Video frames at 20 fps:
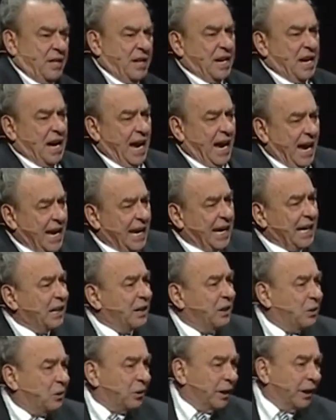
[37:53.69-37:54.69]
The
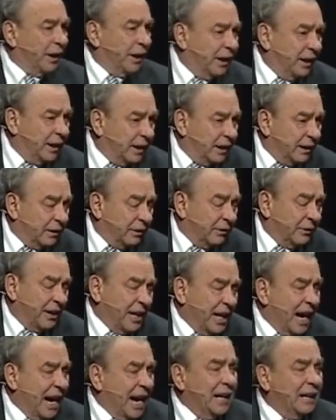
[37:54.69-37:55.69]
angry, or
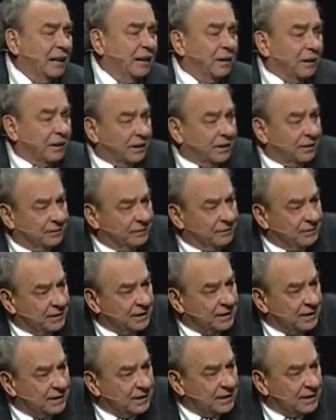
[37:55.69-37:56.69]
the anger
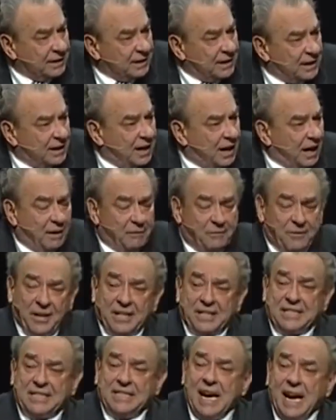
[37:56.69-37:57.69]
of
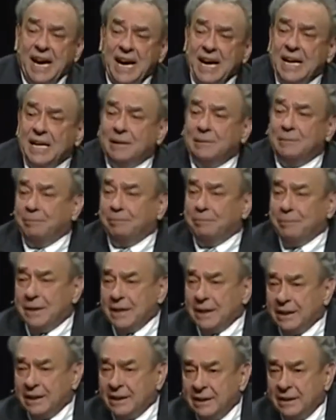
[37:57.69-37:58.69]
the damned
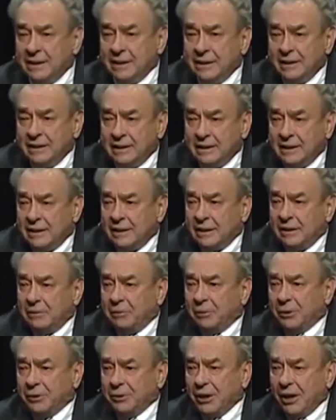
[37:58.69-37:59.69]

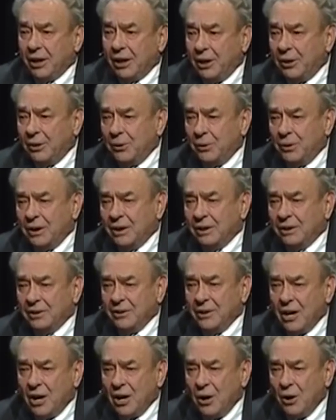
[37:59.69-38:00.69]
will know
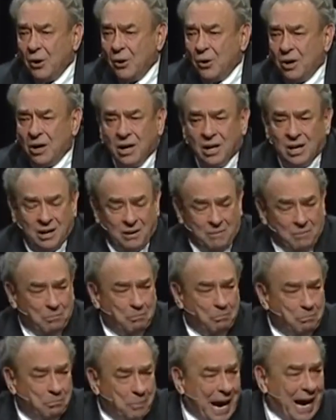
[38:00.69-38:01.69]
no
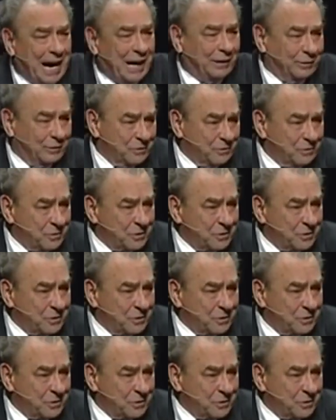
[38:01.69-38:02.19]
bounds.